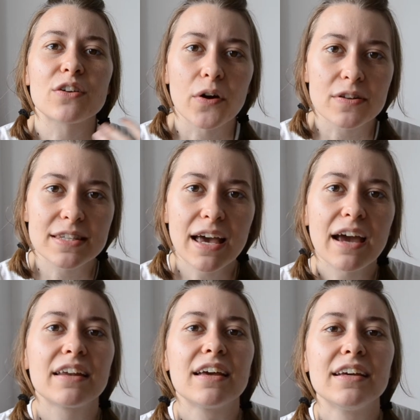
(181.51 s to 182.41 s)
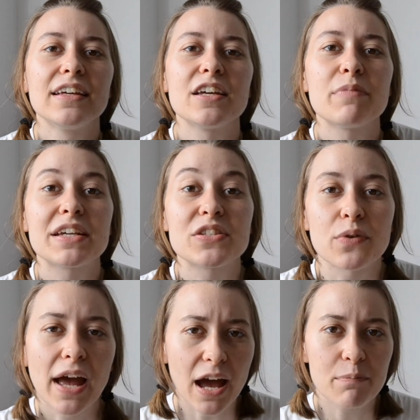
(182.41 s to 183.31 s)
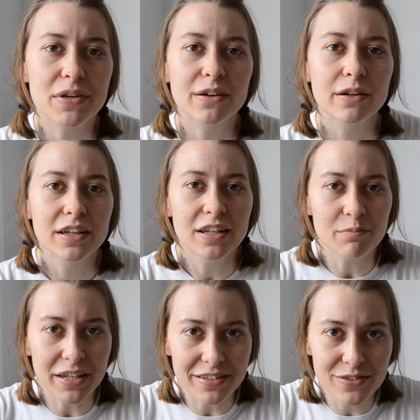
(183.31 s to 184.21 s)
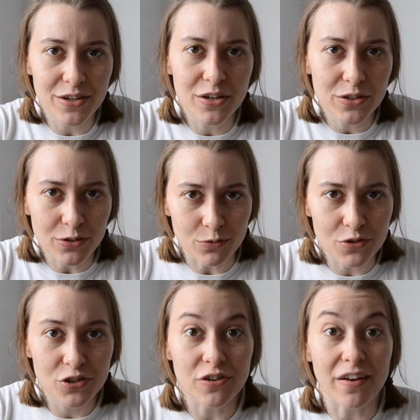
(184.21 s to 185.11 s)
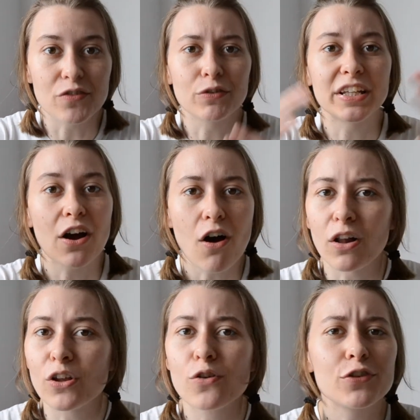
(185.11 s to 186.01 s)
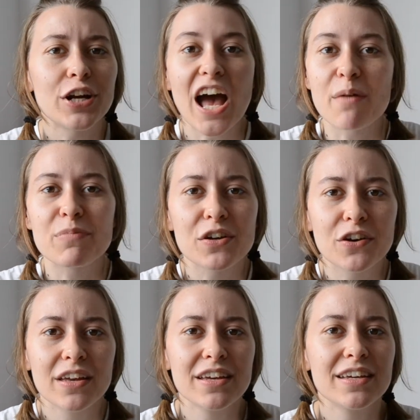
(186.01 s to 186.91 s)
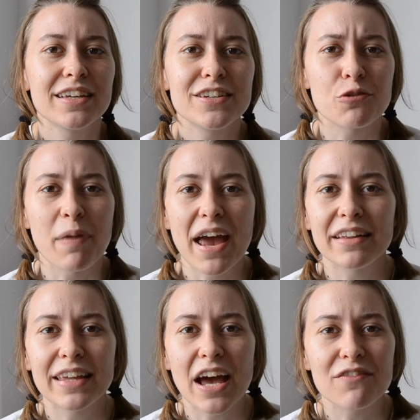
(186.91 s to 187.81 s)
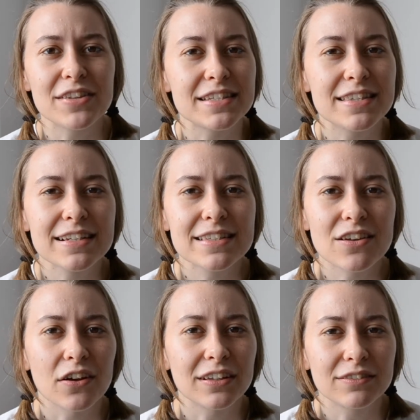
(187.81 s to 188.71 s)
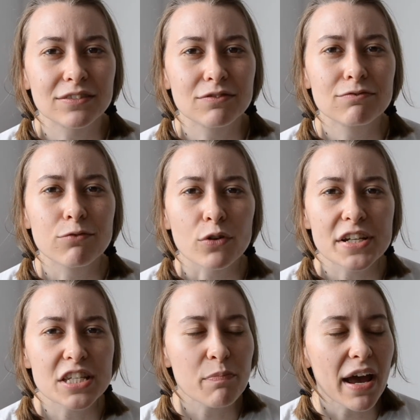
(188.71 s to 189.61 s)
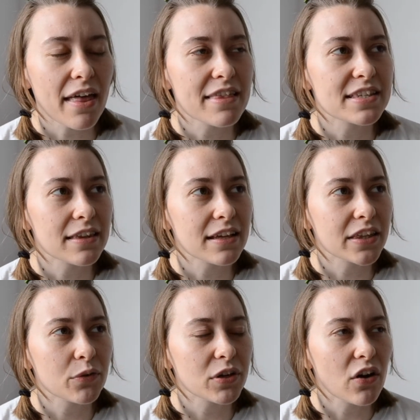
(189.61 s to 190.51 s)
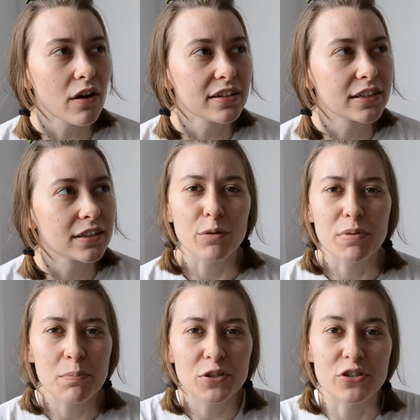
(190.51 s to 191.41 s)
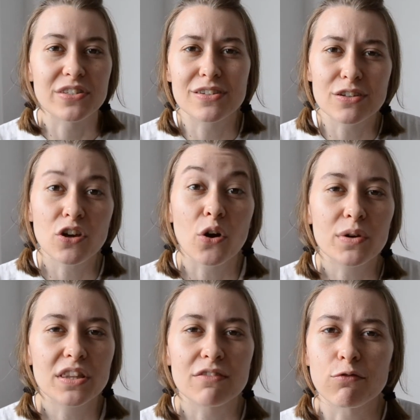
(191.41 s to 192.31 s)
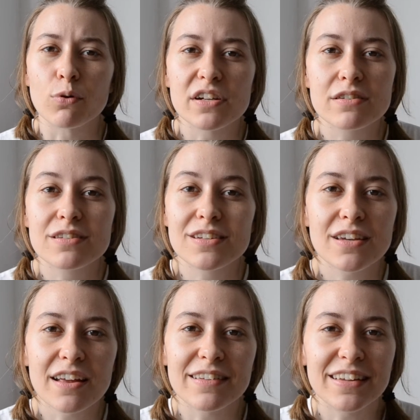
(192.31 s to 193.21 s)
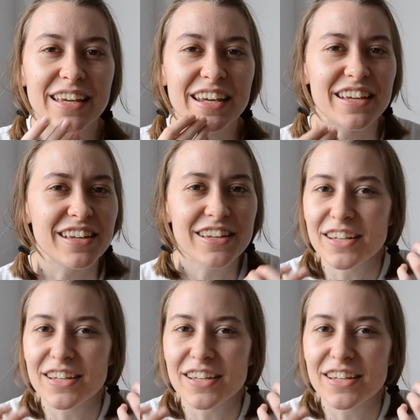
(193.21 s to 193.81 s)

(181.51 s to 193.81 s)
to go outside, it makes you happier, it makes you generally all over happier. In Japan they have these things called forest baths, I think they were called, where people just go in the forest and then they